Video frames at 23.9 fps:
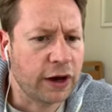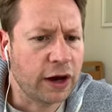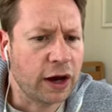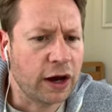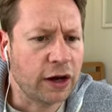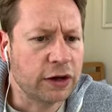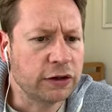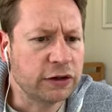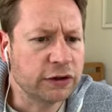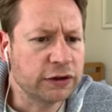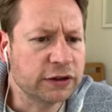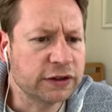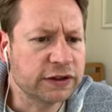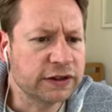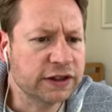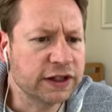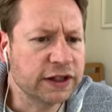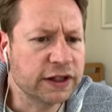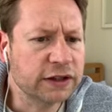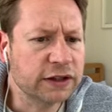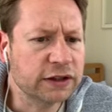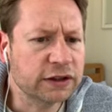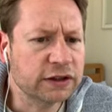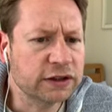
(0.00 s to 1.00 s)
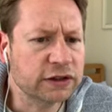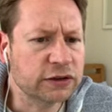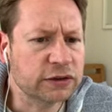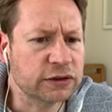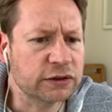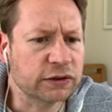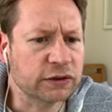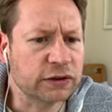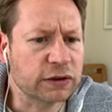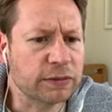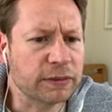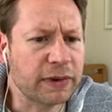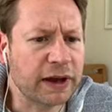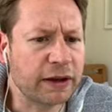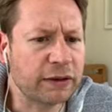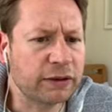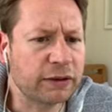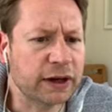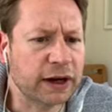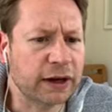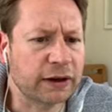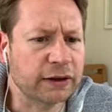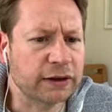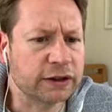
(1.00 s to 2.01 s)
And you can see that sort of the male
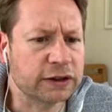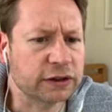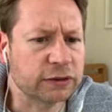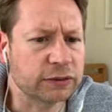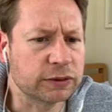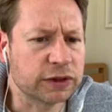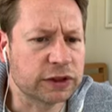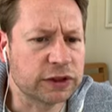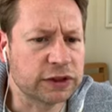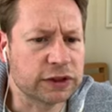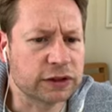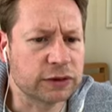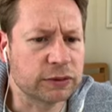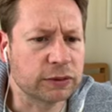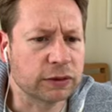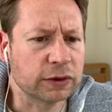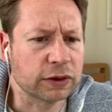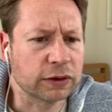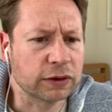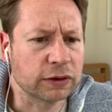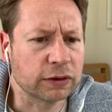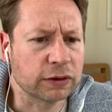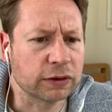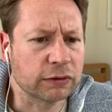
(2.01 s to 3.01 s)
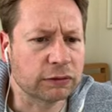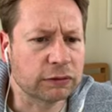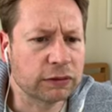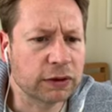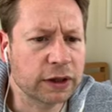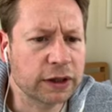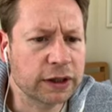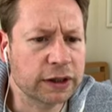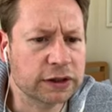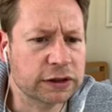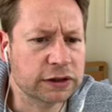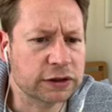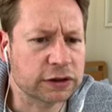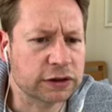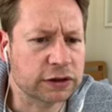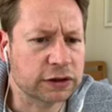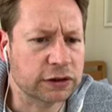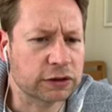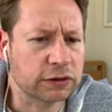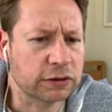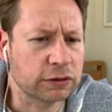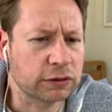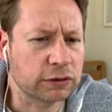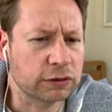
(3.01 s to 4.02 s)
character, which is the one on the right, just
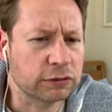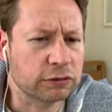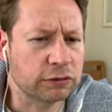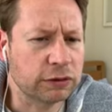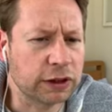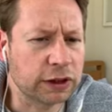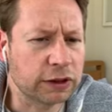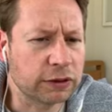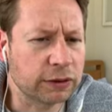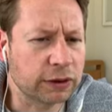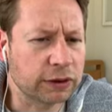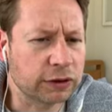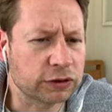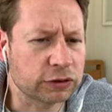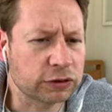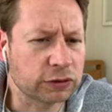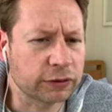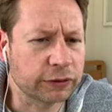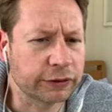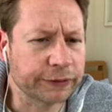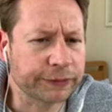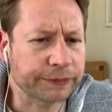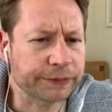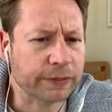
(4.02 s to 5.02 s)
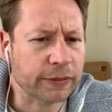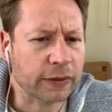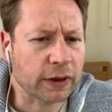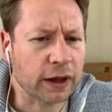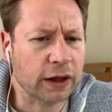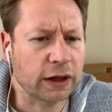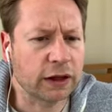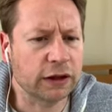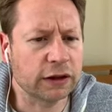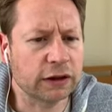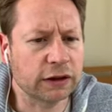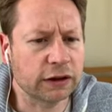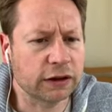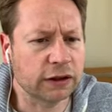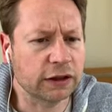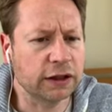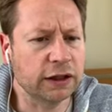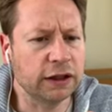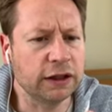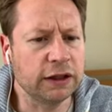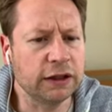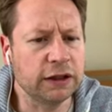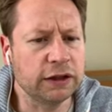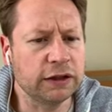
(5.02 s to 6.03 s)
a really quick drawing,
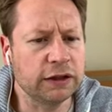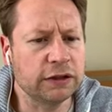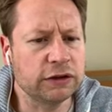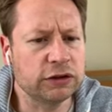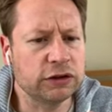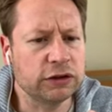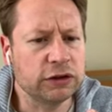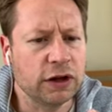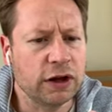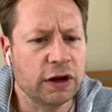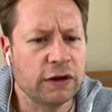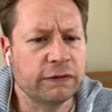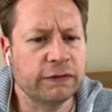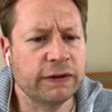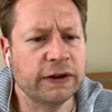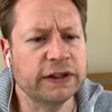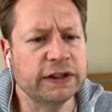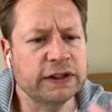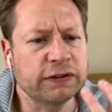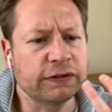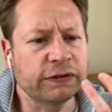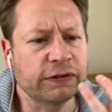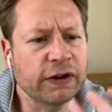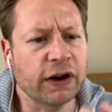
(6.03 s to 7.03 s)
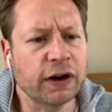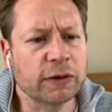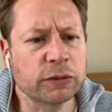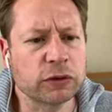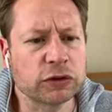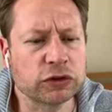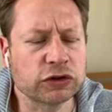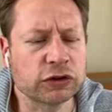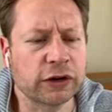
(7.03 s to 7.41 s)
the face is far more